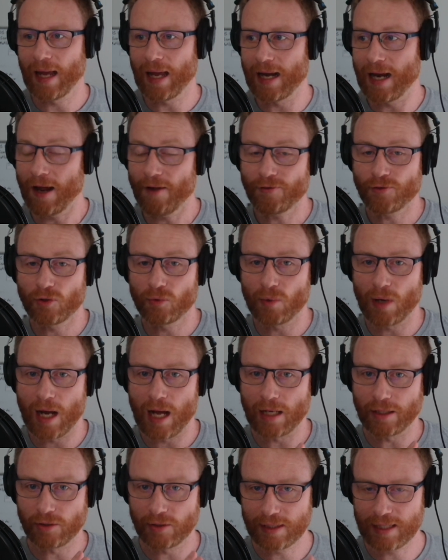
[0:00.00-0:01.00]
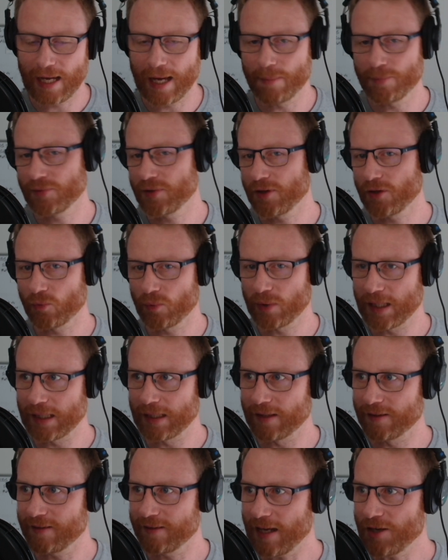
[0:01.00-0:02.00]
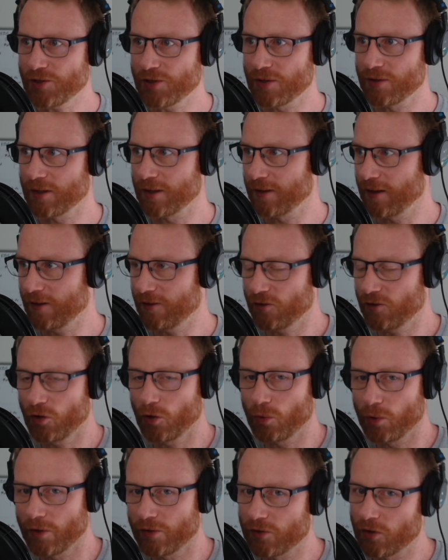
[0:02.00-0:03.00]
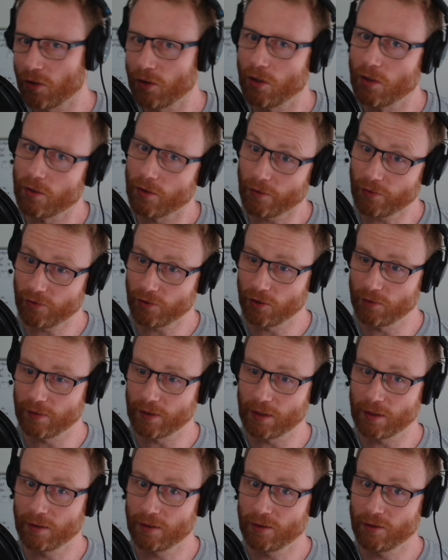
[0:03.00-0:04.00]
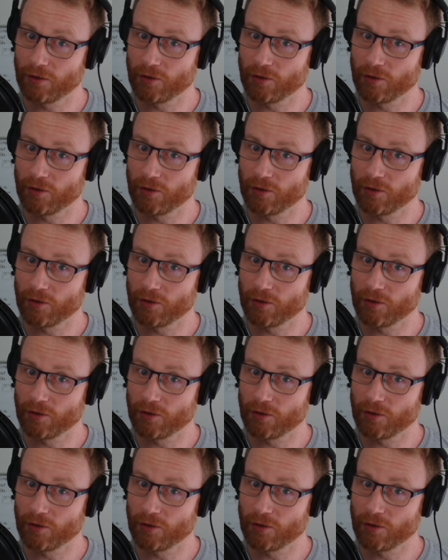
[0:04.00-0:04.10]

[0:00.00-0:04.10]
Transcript: and after a while you come to the realization that this tool is no longer serving